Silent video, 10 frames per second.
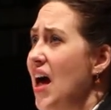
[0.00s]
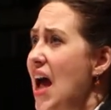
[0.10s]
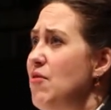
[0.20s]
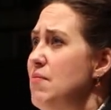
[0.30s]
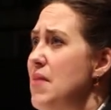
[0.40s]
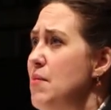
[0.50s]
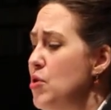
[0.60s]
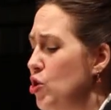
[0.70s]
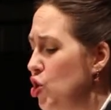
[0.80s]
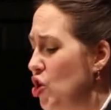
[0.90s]
I
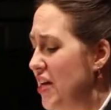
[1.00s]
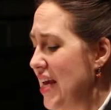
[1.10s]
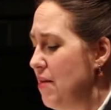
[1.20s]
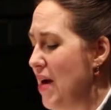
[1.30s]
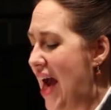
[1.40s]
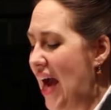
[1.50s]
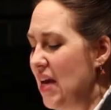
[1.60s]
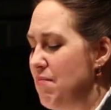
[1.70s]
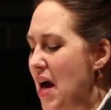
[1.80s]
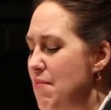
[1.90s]
remember looking
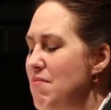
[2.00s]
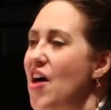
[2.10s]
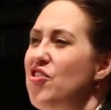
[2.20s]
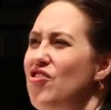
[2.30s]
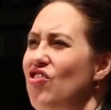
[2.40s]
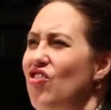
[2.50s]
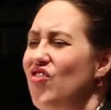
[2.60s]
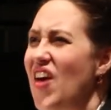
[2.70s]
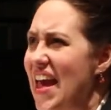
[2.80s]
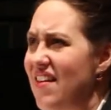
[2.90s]
back at my mother's
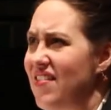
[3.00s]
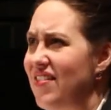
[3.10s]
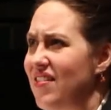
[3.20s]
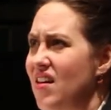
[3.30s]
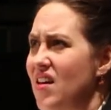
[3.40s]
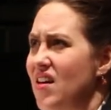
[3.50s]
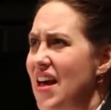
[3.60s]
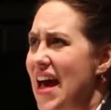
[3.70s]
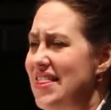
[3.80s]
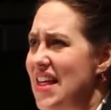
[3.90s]
face
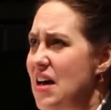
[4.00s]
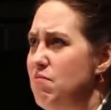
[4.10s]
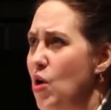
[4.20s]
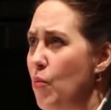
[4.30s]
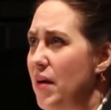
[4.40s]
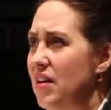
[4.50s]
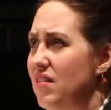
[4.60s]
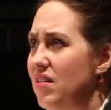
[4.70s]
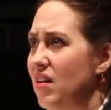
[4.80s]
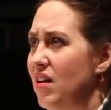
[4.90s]
at that moment.
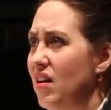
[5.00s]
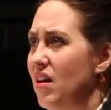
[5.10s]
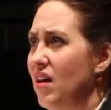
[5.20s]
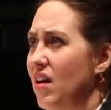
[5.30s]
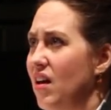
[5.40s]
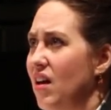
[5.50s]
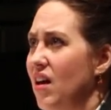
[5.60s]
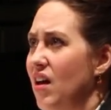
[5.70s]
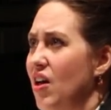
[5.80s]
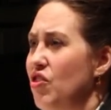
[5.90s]

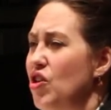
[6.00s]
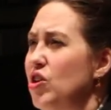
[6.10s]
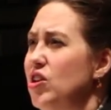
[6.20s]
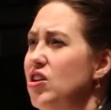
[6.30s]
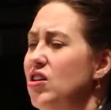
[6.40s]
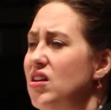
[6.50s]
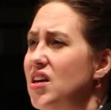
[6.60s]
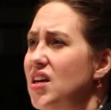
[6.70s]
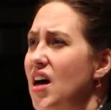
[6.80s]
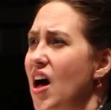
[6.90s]
The look
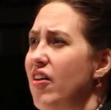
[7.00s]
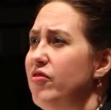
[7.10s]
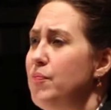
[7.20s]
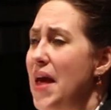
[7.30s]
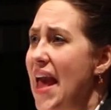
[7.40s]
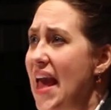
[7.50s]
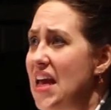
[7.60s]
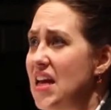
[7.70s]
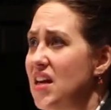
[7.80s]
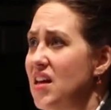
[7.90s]
of
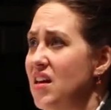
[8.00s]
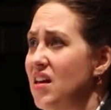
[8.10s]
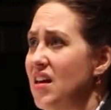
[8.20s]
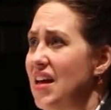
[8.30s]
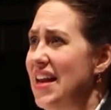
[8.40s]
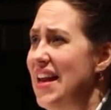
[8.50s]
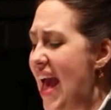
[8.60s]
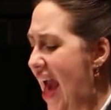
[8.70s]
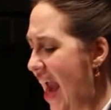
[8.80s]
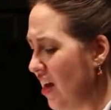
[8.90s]
pain and
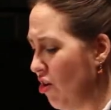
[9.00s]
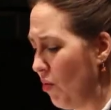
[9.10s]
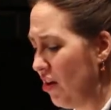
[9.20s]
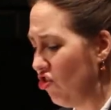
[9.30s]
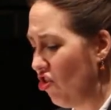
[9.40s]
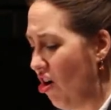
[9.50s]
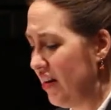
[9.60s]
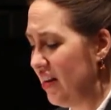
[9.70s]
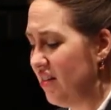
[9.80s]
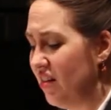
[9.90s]
anguish
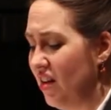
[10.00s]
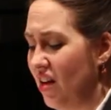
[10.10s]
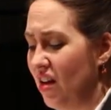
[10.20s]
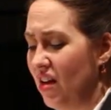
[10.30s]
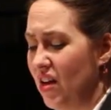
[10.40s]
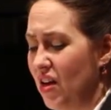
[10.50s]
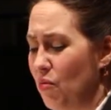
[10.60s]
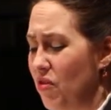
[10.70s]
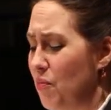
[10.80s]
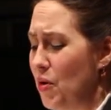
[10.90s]
on
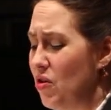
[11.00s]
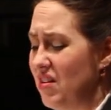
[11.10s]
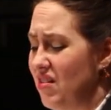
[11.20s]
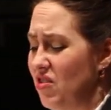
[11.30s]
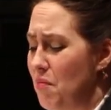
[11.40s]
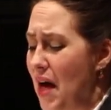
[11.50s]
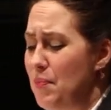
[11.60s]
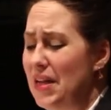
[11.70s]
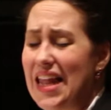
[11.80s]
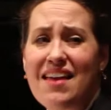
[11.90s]
it was burnt into my
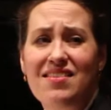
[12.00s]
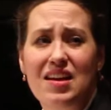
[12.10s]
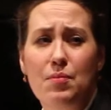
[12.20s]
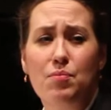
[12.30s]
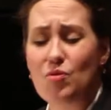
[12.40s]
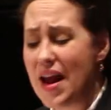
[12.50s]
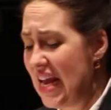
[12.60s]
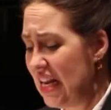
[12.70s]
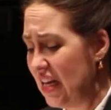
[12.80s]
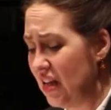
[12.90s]
plastic
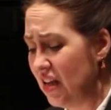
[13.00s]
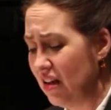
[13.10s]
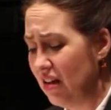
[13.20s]
brain